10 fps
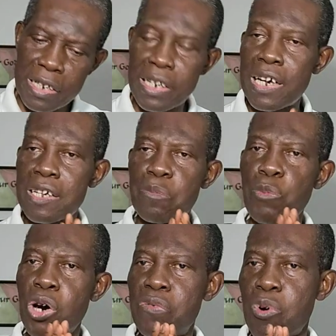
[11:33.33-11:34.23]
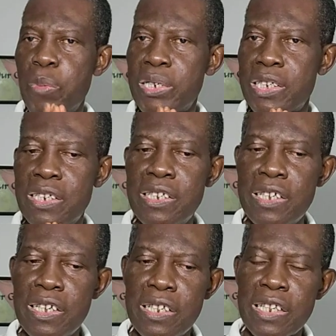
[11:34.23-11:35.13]
the more information
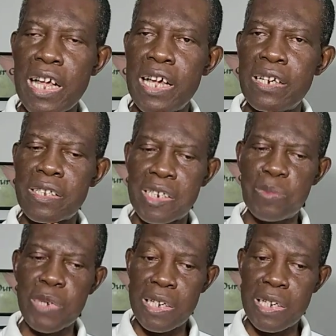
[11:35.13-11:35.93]
there in the scripture.